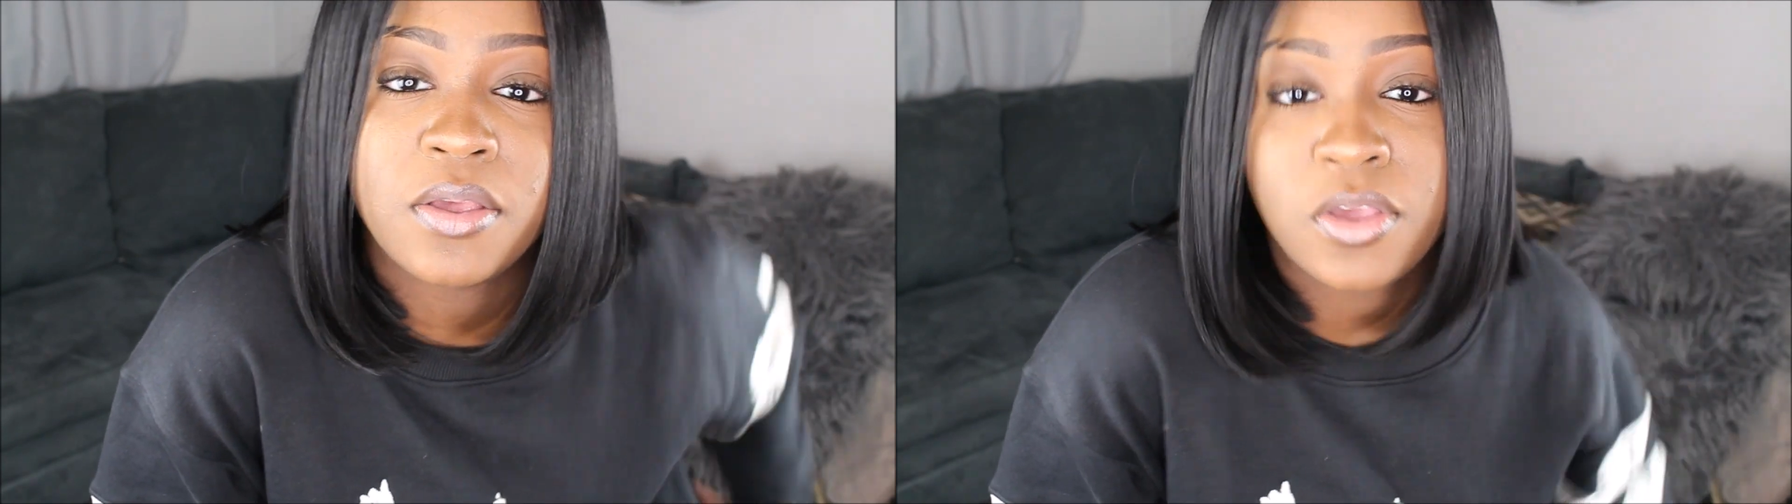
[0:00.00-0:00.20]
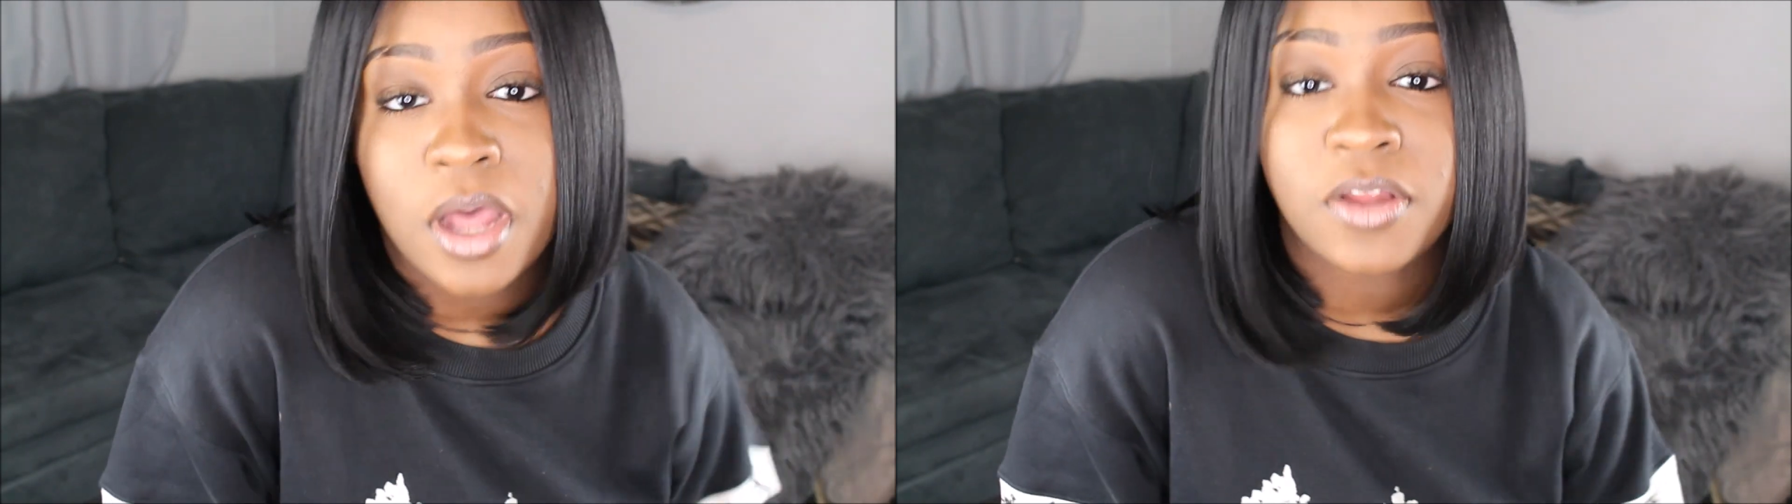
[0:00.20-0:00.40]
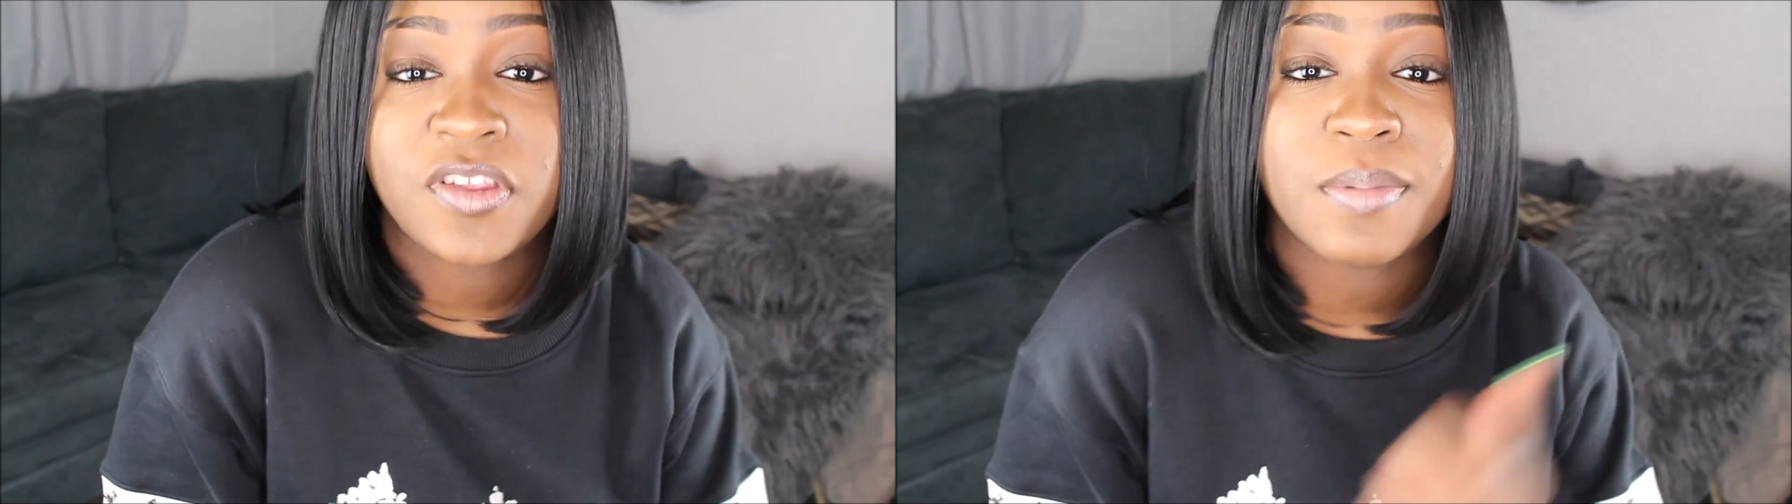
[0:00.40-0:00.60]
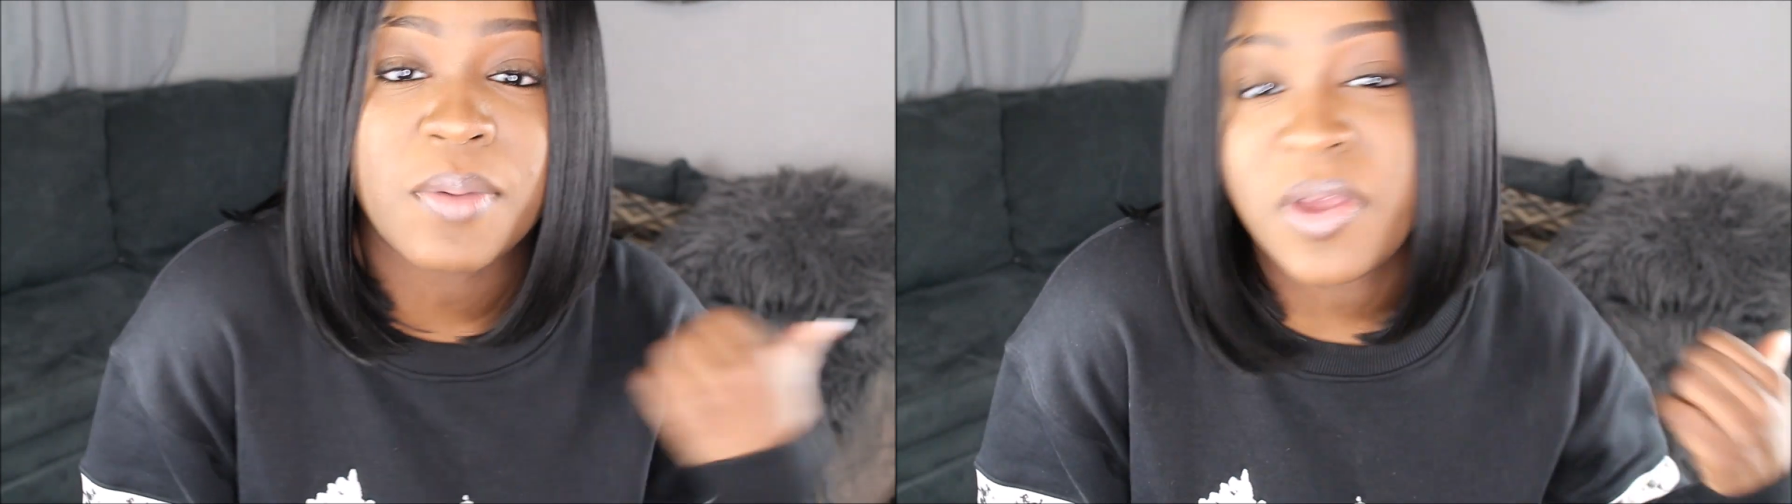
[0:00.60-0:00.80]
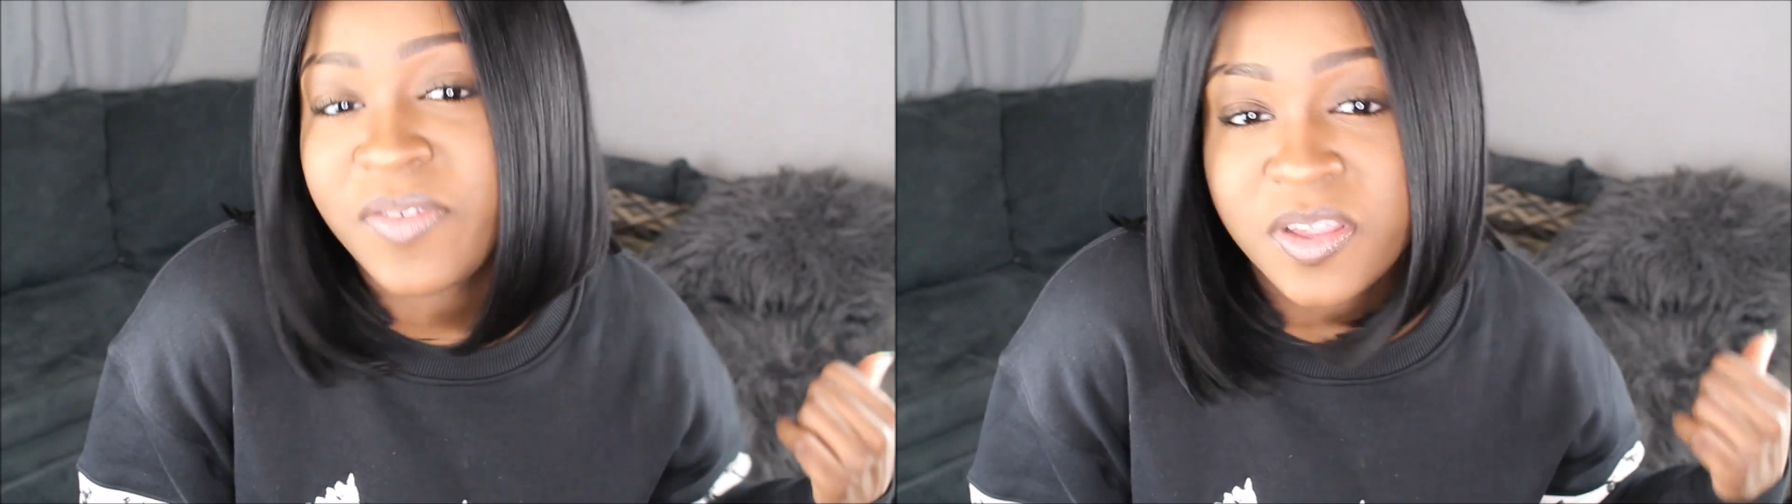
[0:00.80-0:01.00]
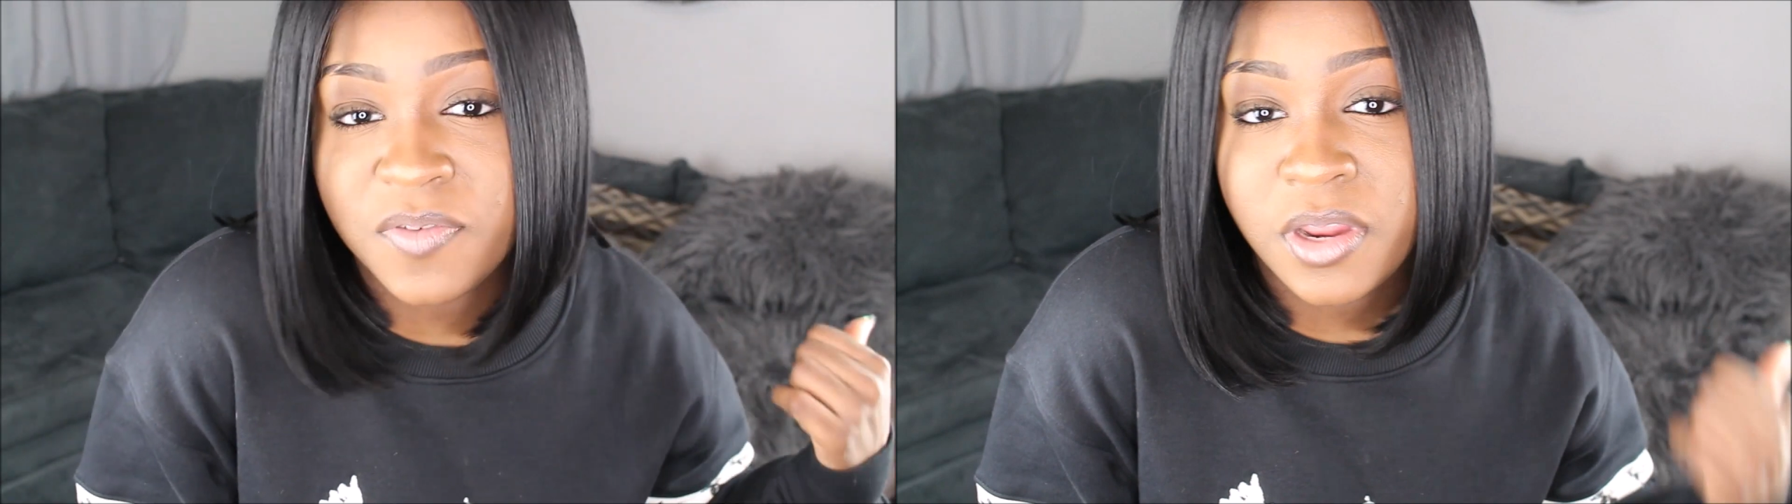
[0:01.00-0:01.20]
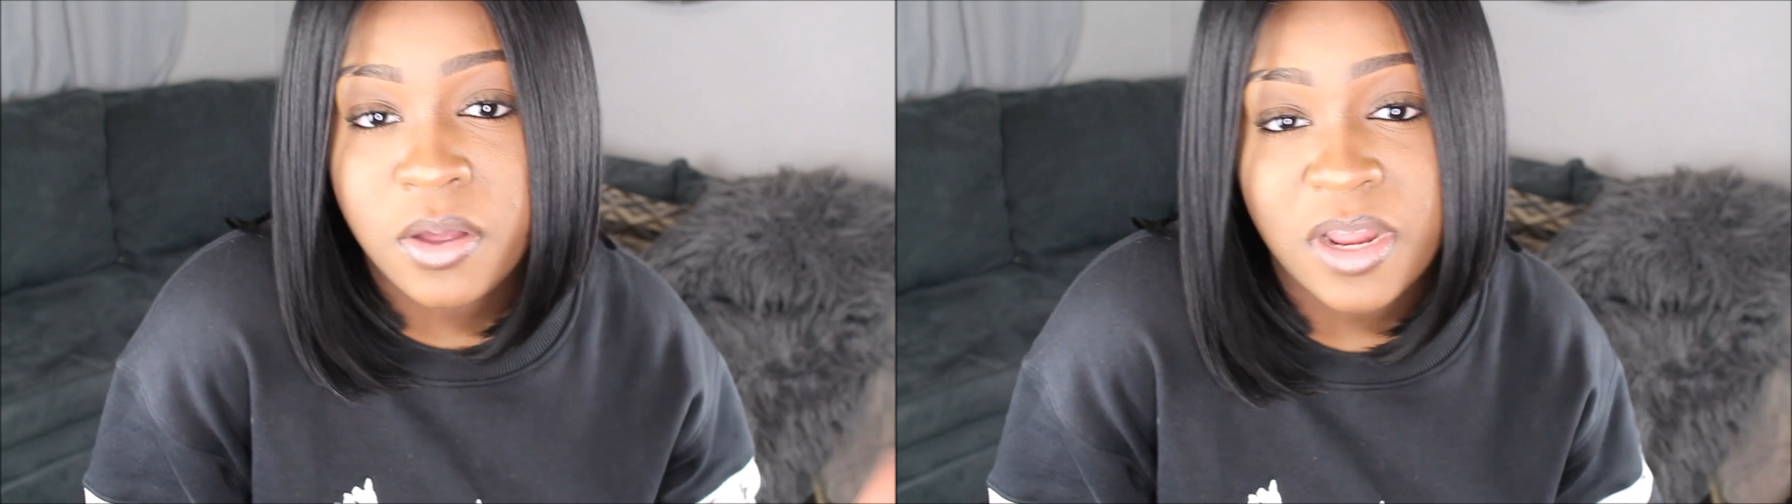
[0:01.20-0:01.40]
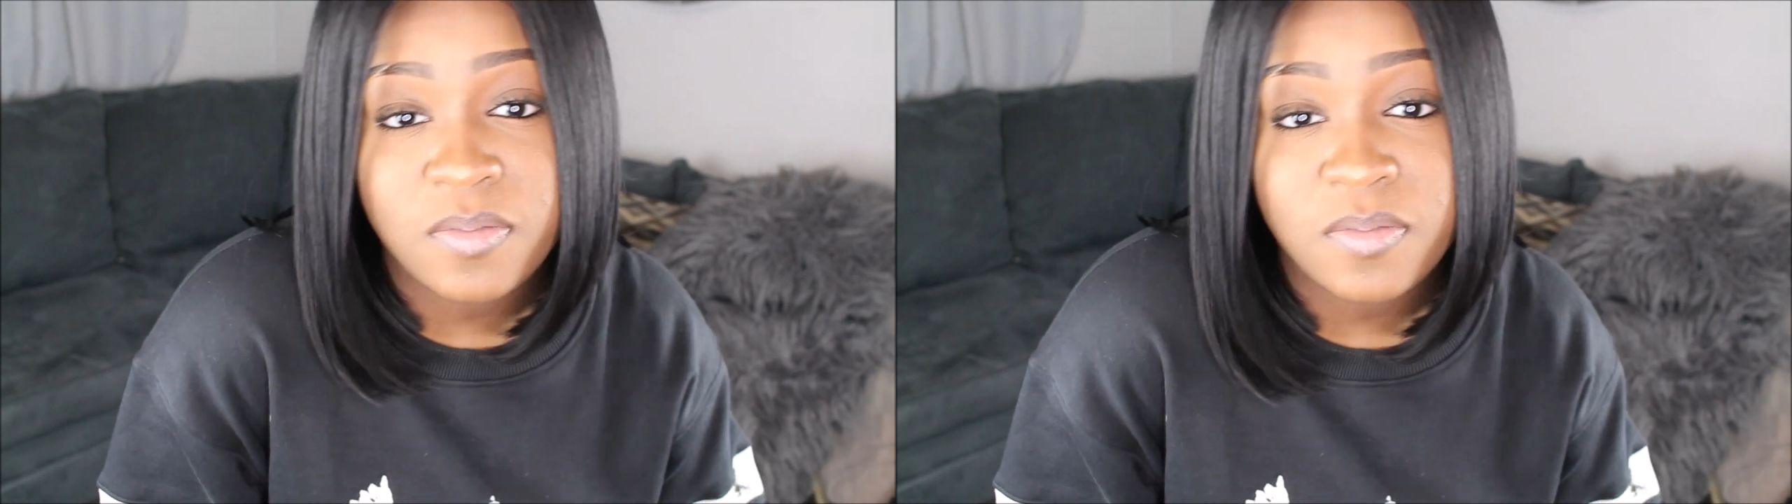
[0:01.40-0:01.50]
y'all see my previous video,